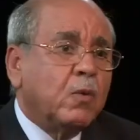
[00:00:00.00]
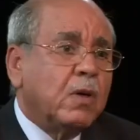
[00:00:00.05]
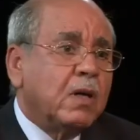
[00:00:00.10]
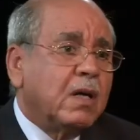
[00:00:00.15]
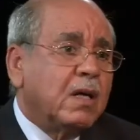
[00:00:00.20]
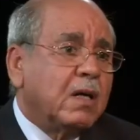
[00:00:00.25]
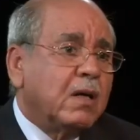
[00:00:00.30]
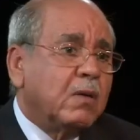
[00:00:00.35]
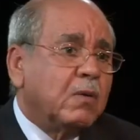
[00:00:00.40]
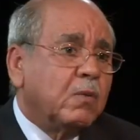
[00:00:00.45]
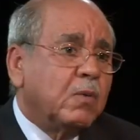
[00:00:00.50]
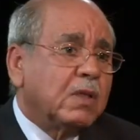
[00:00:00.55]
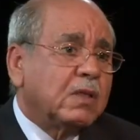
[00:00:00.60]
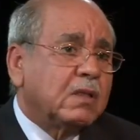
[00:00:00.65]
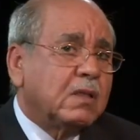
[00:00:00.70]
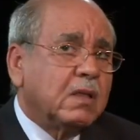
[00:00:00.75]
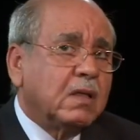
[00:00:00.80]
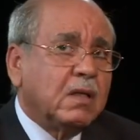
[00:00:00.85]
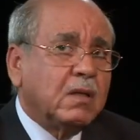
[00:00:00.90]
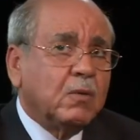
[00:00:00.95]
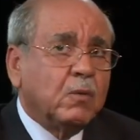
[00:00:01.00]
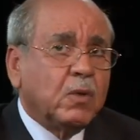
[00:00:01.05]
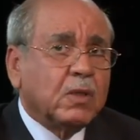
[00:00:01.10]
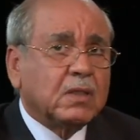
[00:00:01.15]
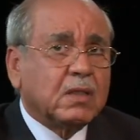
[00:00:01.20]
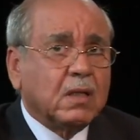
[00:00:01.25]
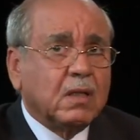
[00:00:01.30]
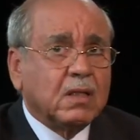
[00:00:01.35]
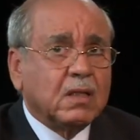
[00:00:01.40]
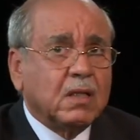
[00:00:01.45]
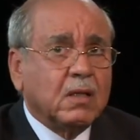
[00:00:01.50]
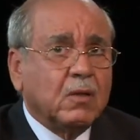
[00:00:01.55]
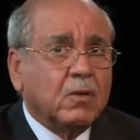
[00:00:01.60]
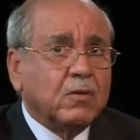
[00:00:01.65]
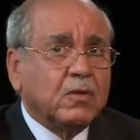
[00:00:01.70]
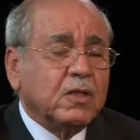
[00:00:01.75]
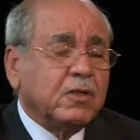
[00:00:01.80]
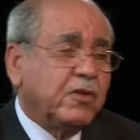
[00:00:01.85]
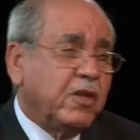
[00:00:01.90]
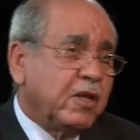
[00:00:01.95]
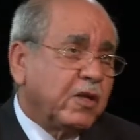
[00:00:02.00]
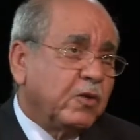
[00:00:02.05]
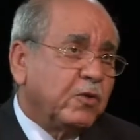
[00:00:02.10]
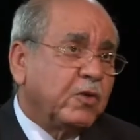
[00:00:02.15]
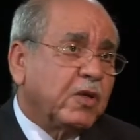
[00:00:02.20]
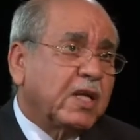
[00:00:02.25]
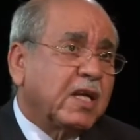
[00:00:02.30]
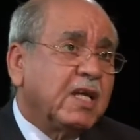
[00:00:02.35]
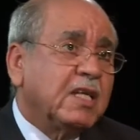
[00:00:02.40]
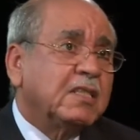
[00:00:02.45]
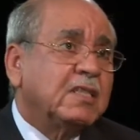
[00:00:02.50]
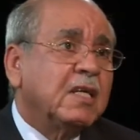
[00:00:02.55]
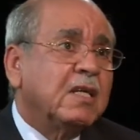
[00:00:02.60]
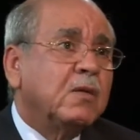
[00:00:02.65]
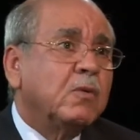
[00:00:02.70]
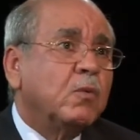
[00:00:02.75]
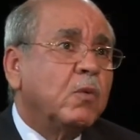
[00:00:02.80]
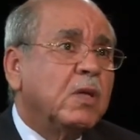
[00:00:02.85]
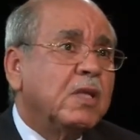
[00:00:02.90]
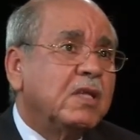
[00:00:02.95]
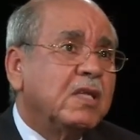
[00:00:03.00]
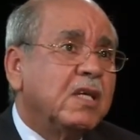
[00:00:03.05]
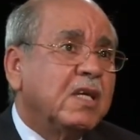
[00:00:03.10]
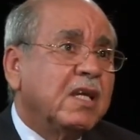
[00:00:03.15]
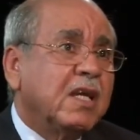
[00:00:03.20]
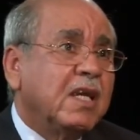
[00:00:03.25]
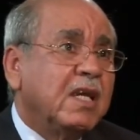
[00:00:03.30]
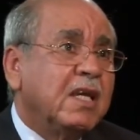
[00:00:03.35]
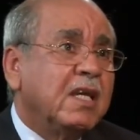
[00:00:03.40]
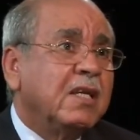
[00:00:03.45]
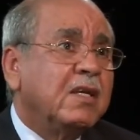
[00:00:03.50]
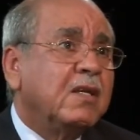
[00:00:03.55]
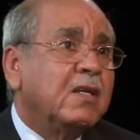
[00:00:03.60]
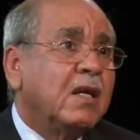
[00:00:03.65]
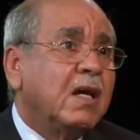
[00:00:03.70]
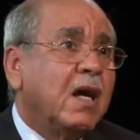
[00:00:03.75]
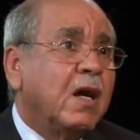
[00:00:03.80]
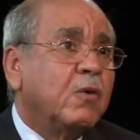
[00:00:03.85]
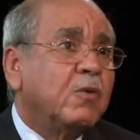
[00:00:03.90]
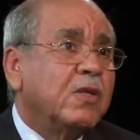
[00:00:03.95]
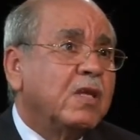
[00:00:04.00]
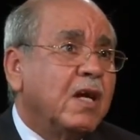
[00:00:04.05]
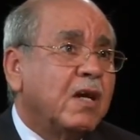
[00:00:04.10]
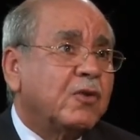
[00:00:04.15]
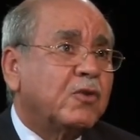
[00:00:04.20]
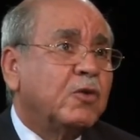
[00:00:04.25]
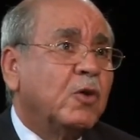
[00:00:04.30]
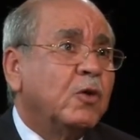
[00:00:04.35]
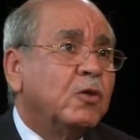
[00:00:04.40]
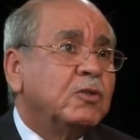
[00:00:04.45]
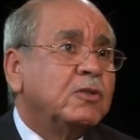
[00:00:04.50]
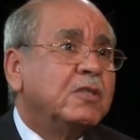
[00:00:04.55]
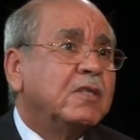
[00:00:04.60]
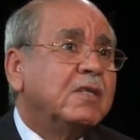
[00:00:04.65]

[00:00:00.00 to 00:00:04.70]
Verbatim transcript: uh, what uh, what uh, the, on their education, what they read, how they are taught.